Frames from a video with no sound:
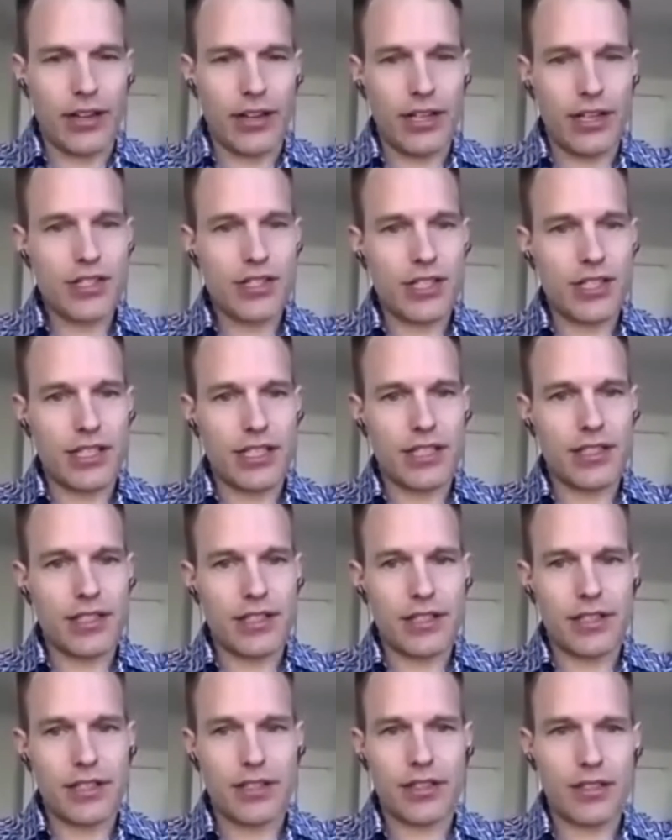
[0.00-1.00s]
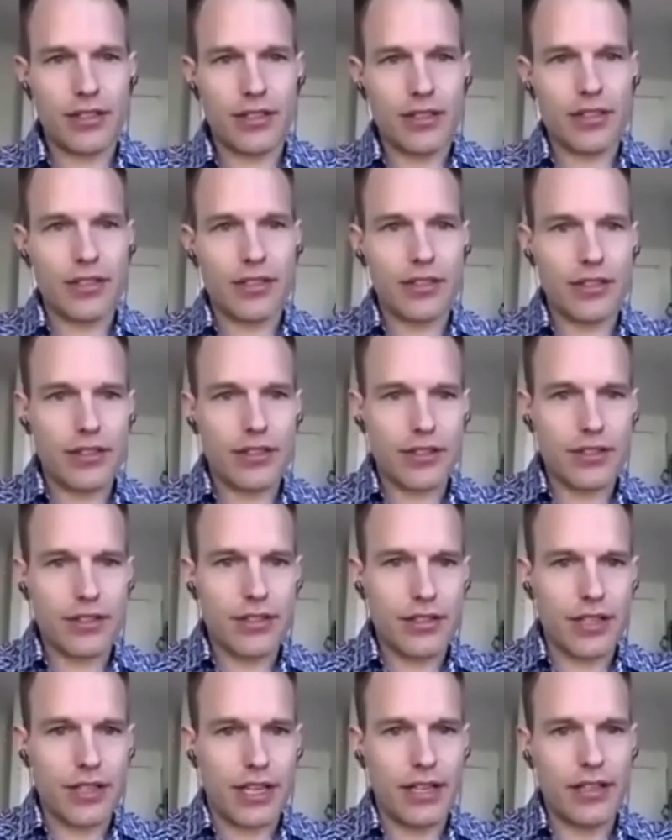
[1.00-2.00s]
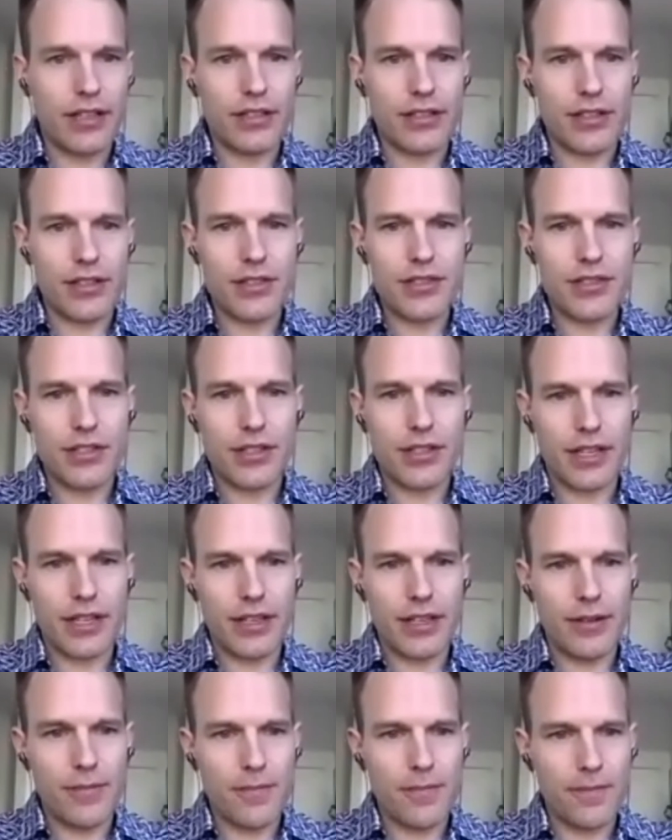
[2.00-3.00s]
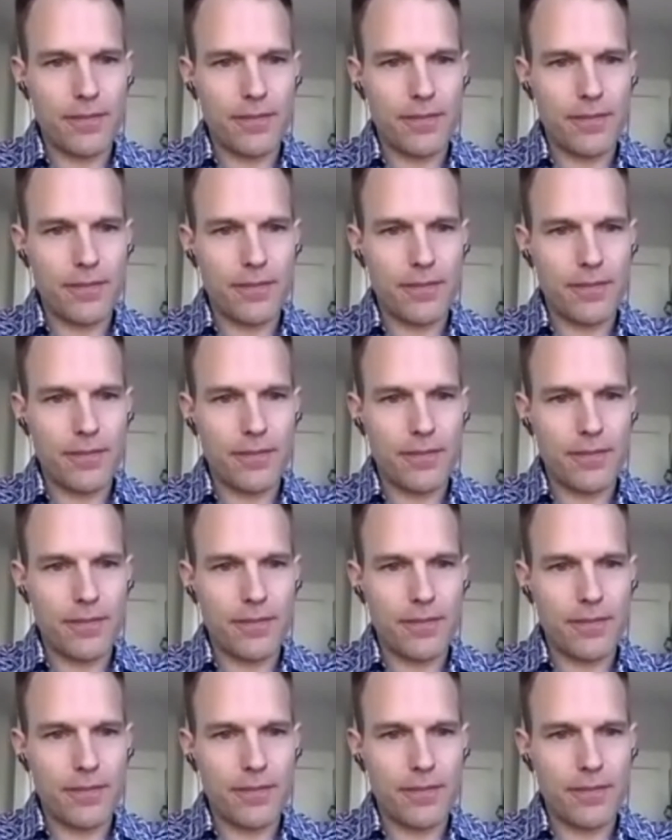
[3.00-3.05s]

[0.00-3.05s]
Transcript: honestly didn't. Are you still there?